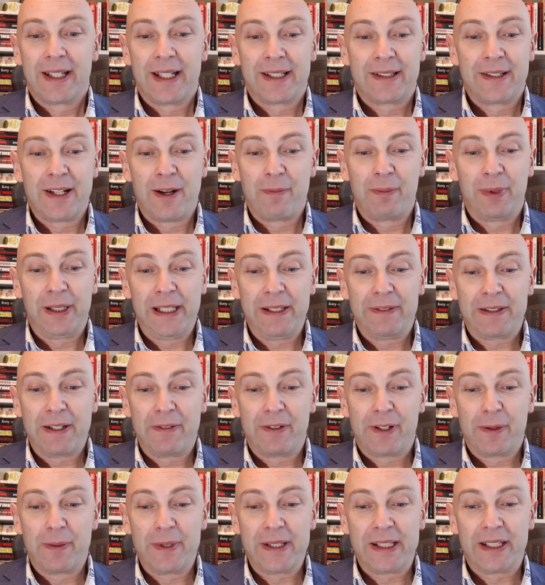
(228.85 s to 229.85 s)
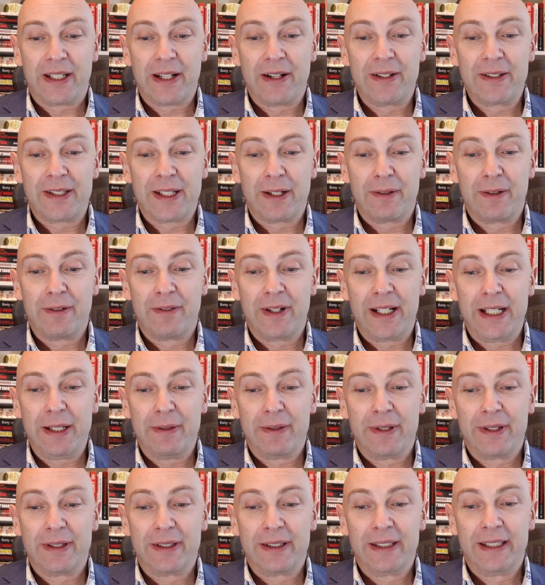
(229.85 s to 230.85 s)
It's not believed they've come into contact with
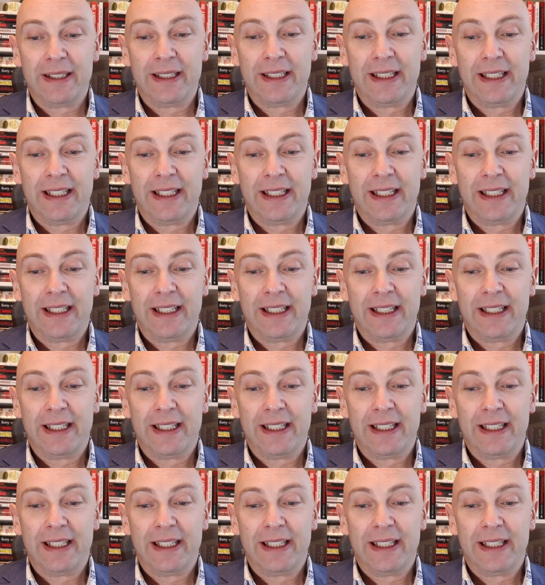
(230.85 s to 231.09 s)
anyone